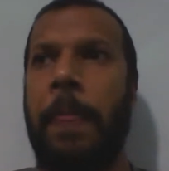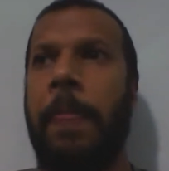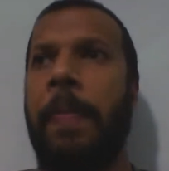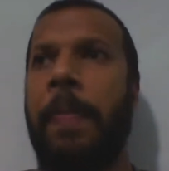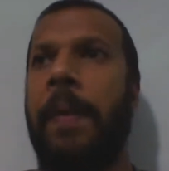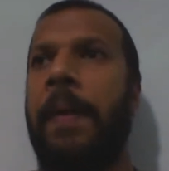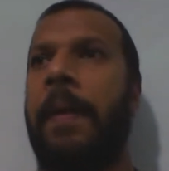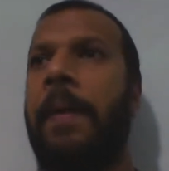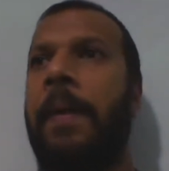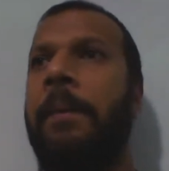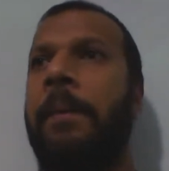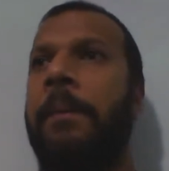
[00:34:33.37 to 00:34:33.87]

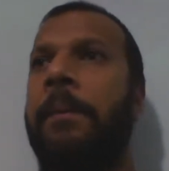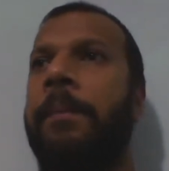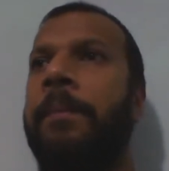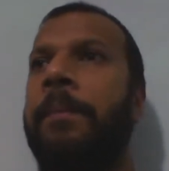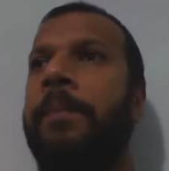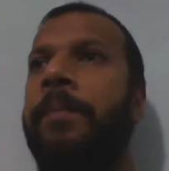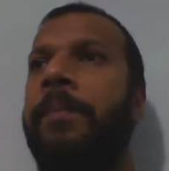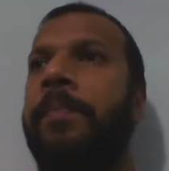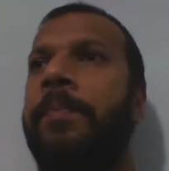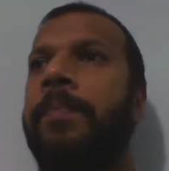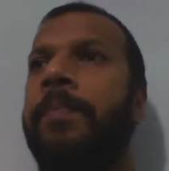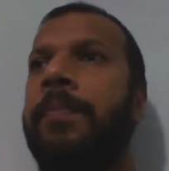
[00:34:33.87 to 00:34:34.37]
Um,
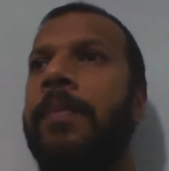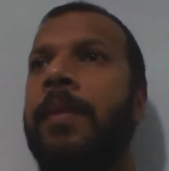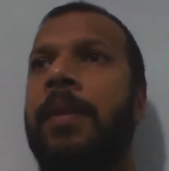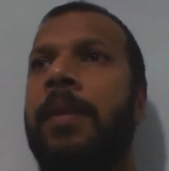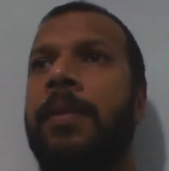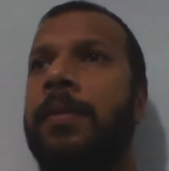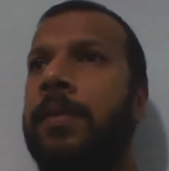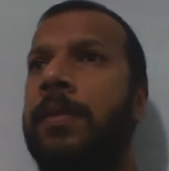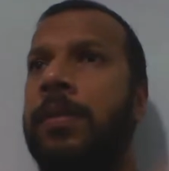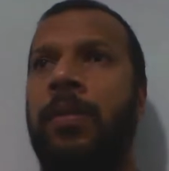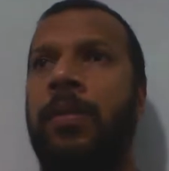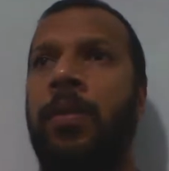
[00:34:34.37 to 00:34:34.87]

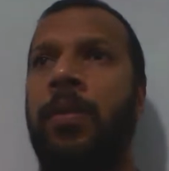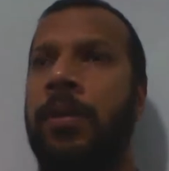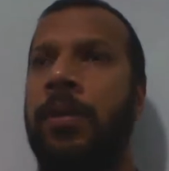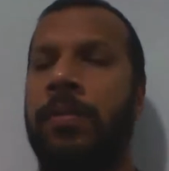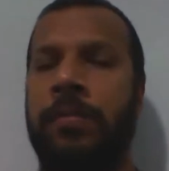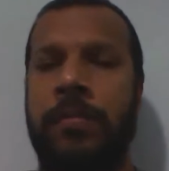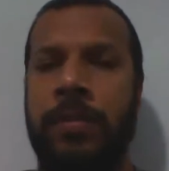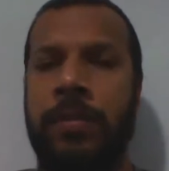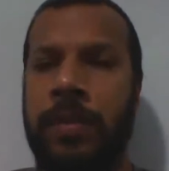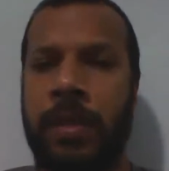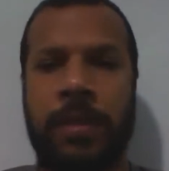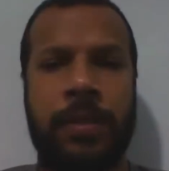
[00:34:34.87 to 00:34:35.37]

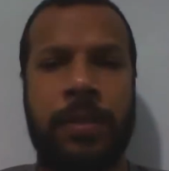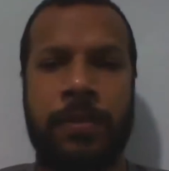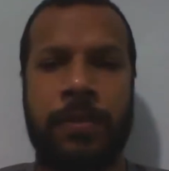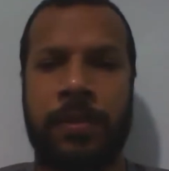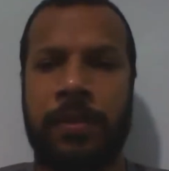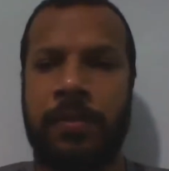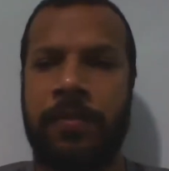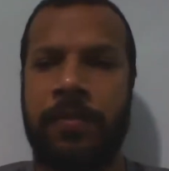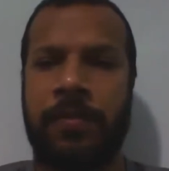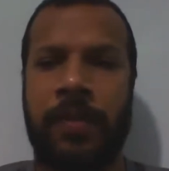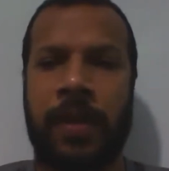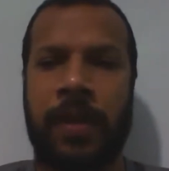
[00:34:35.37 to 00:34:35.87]
just
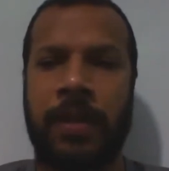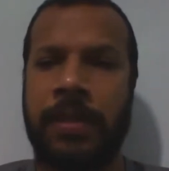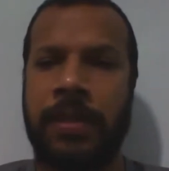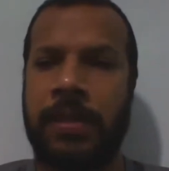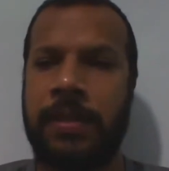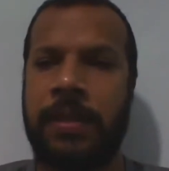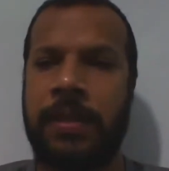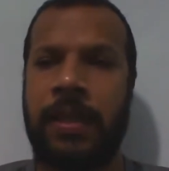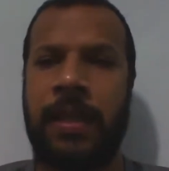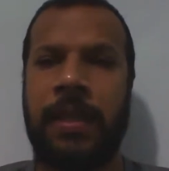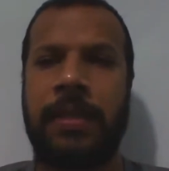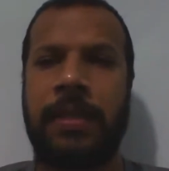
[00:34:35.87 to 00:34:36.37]
using France as
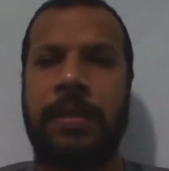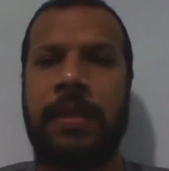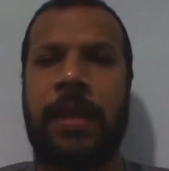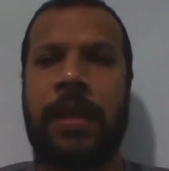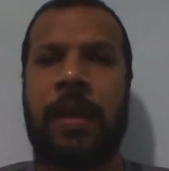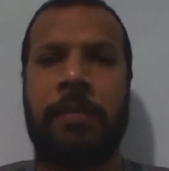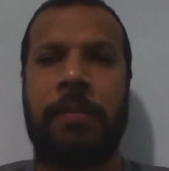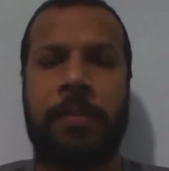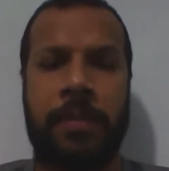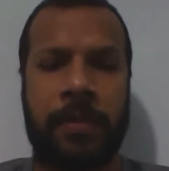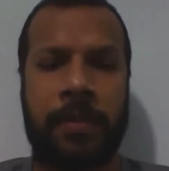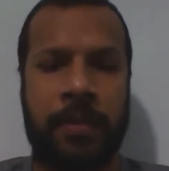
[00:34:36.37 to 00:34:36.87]
an
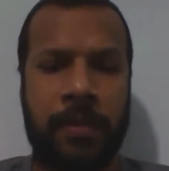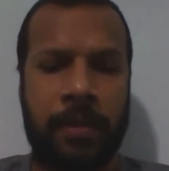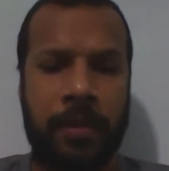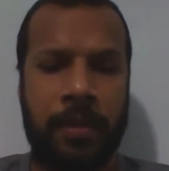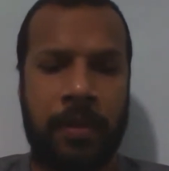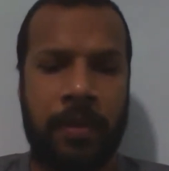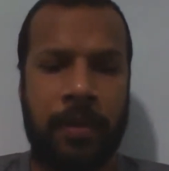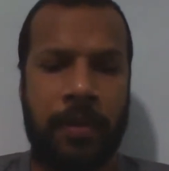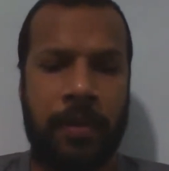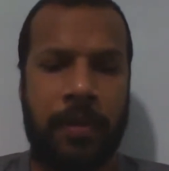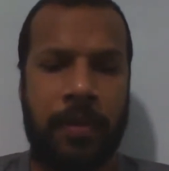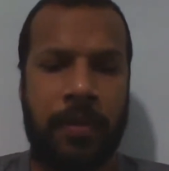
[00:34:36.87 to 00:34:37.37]
example,
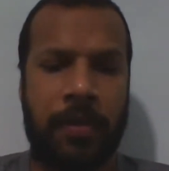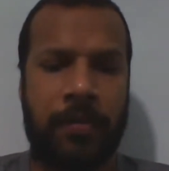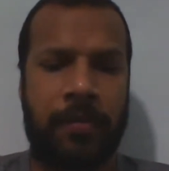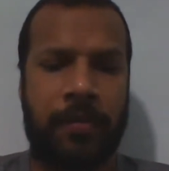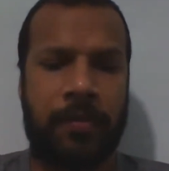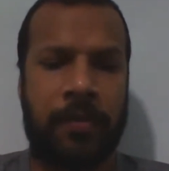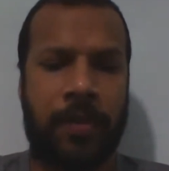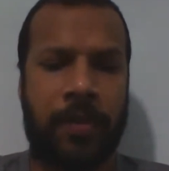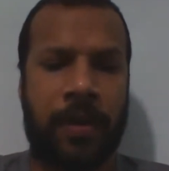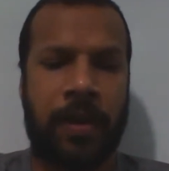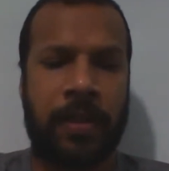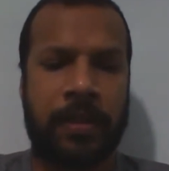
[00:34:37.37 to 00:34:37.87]

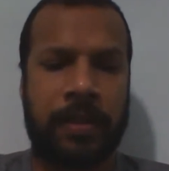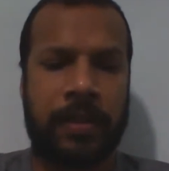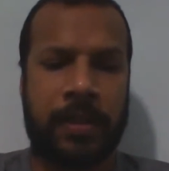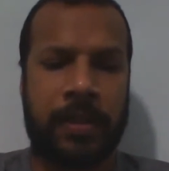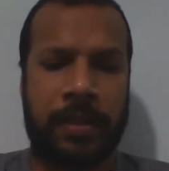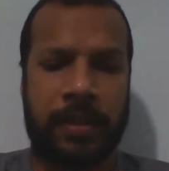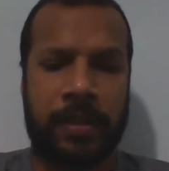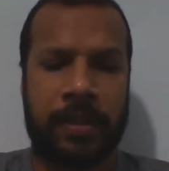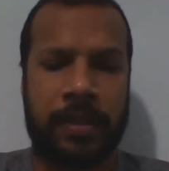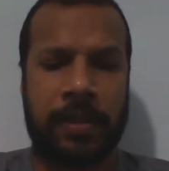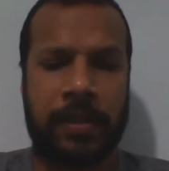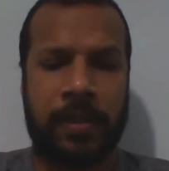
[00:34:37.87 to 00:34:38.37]

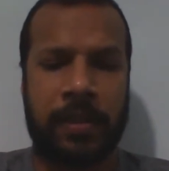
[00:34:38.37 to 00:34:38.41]
France